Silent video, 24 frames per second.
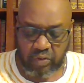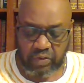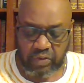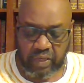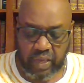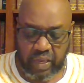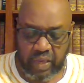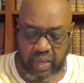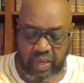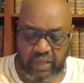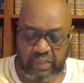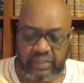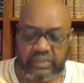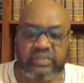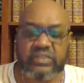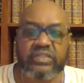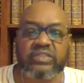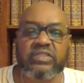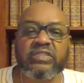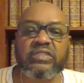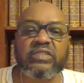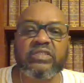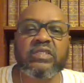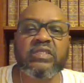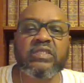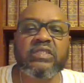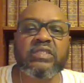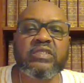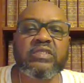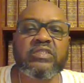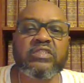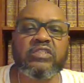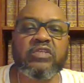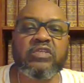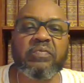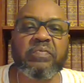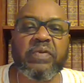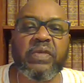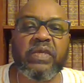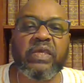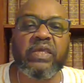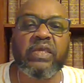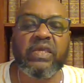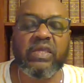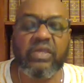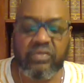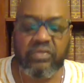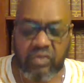yes, to
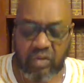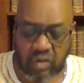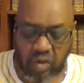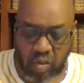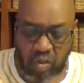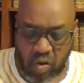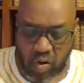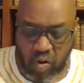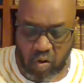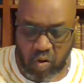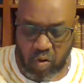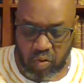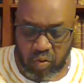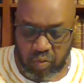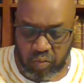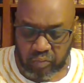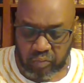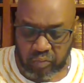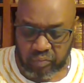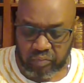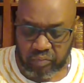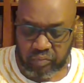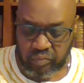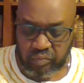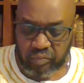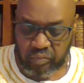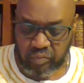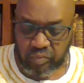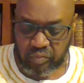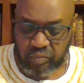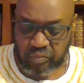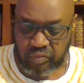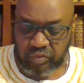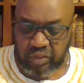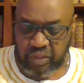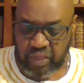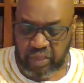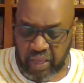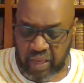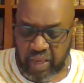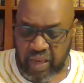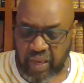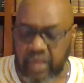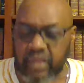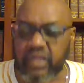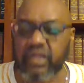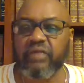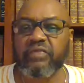be the Lord, the
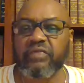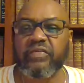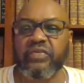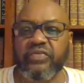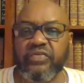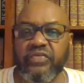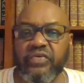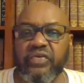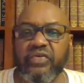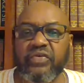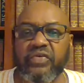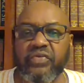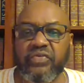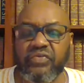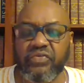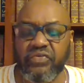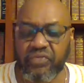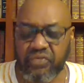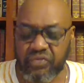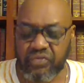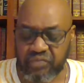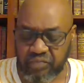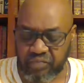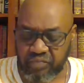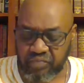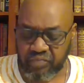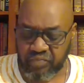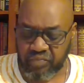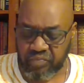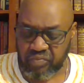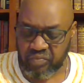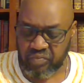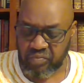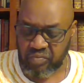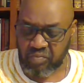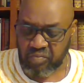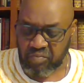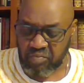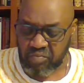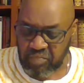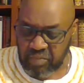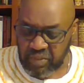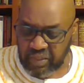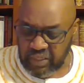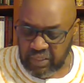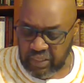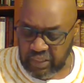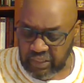head of the church,
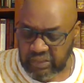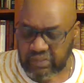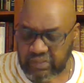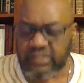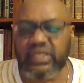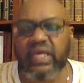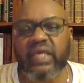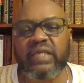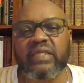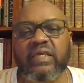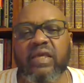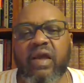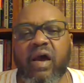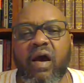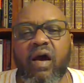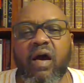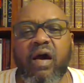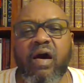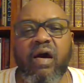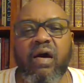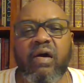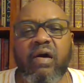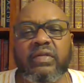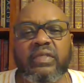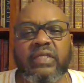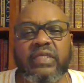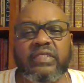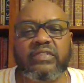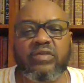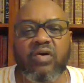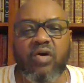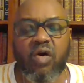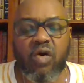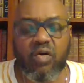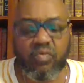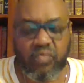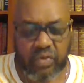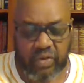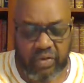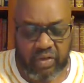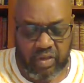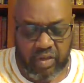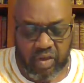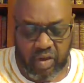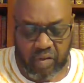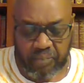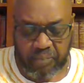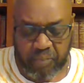means that God has already
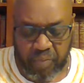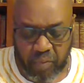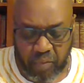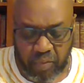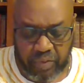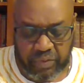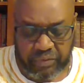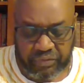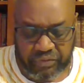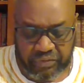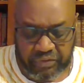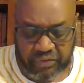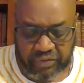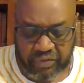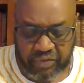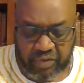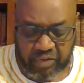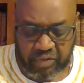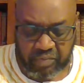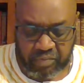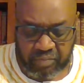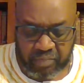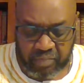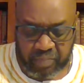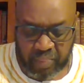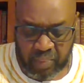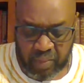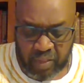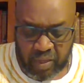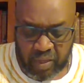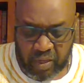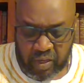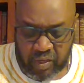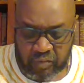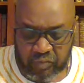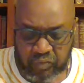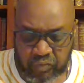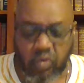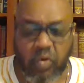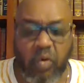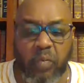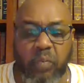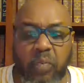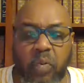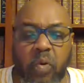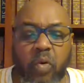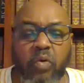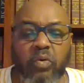appointed him to
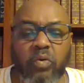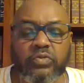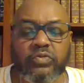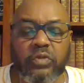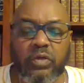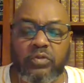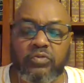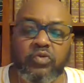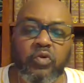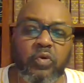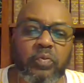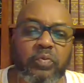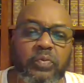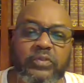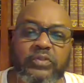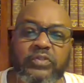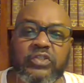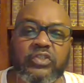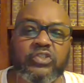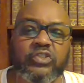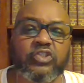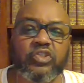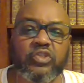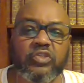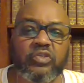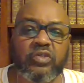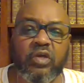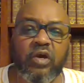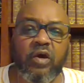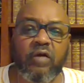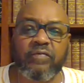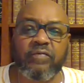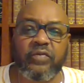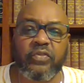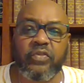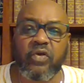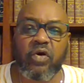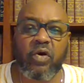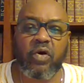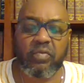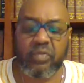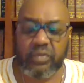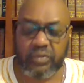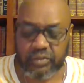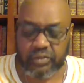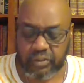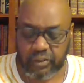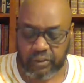a position of
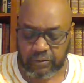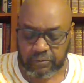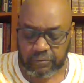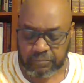authority.